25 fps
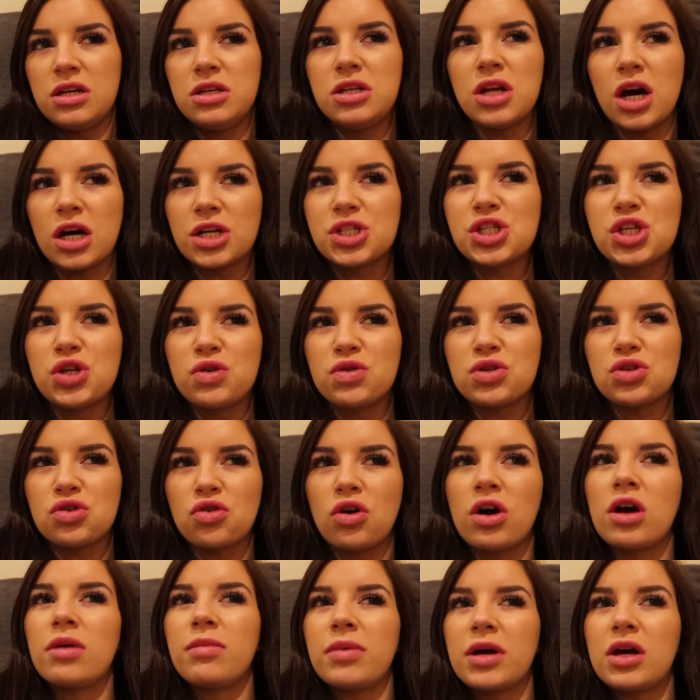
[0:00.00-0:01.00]
Not too
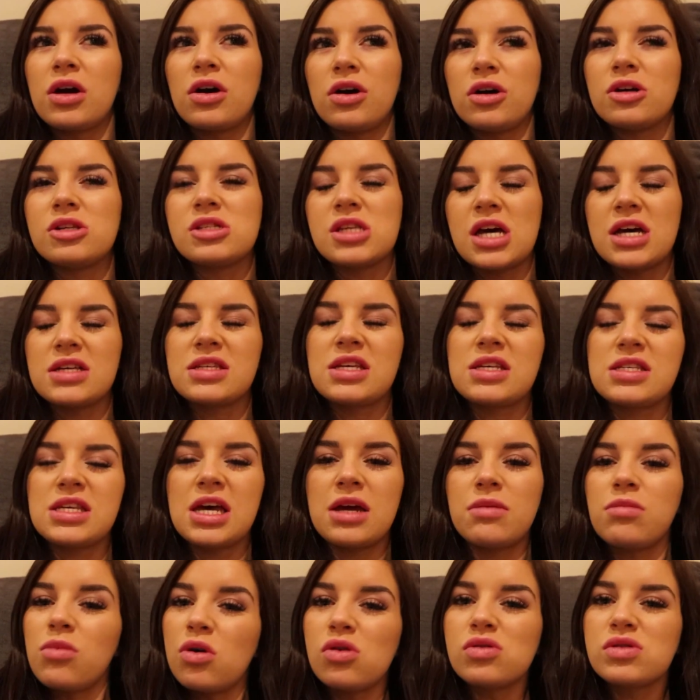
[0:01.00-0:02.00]
sure because as I
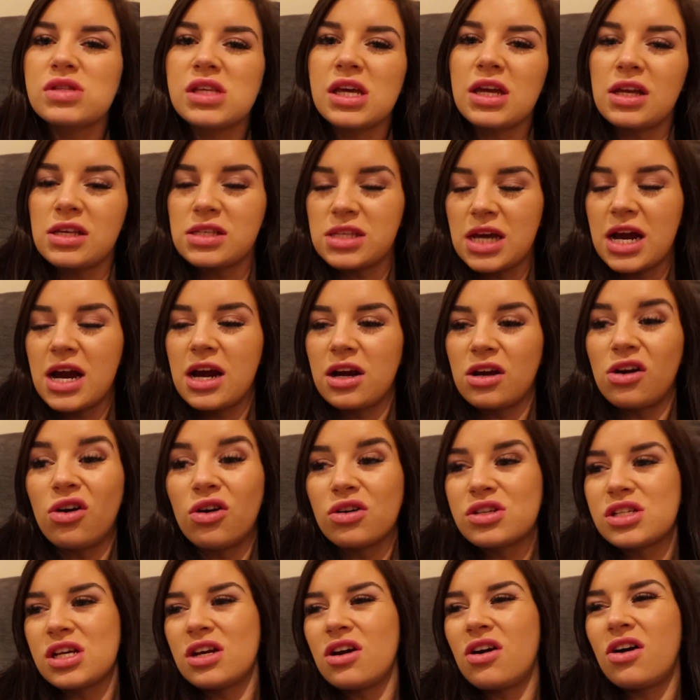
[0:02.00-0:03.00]
said, most things are
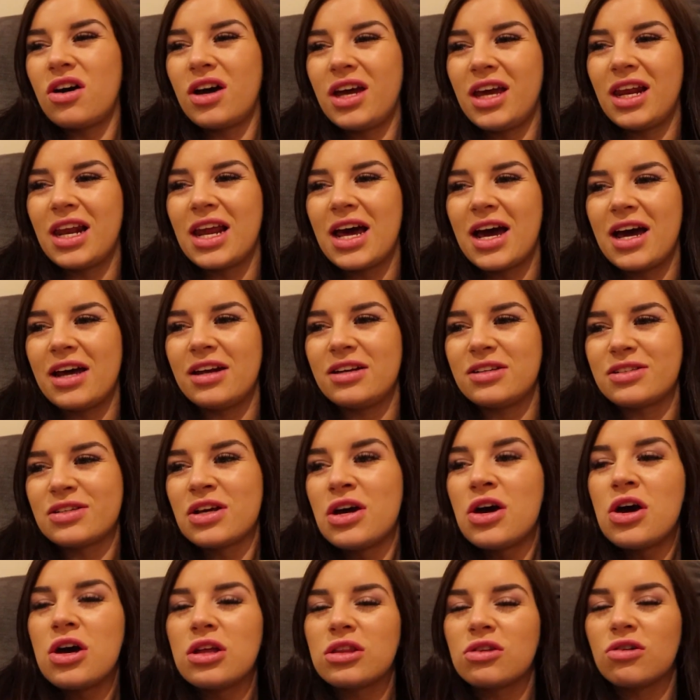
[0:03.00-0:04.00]
cooked in oil and
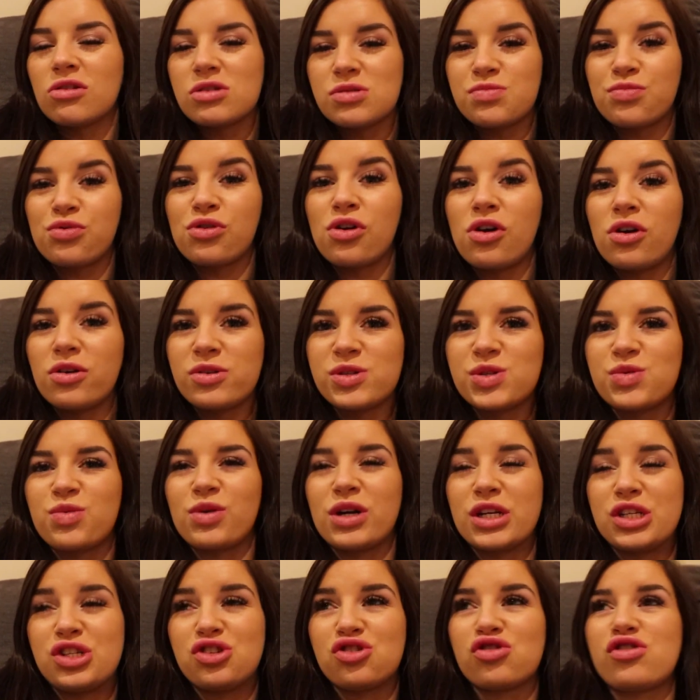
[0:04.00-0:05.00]
those prawns
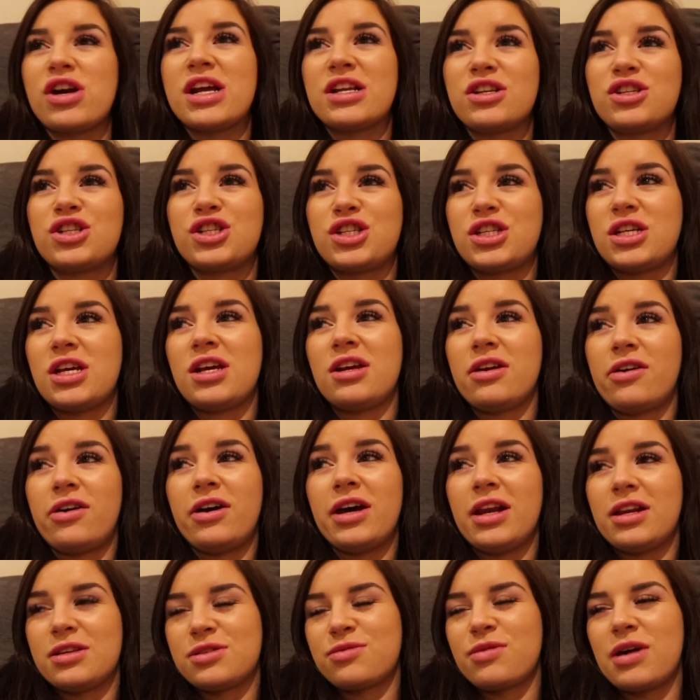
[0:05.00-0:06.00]
were drenched in
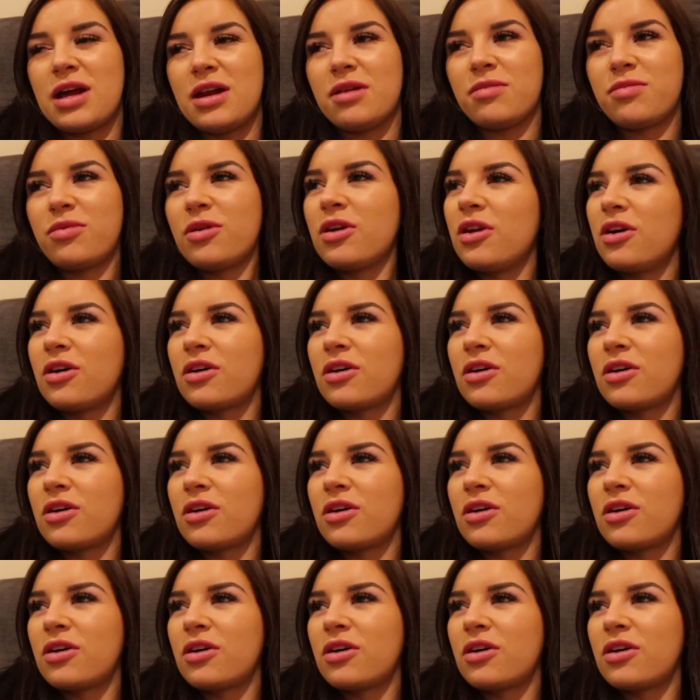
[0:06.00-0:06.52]
oil as well. But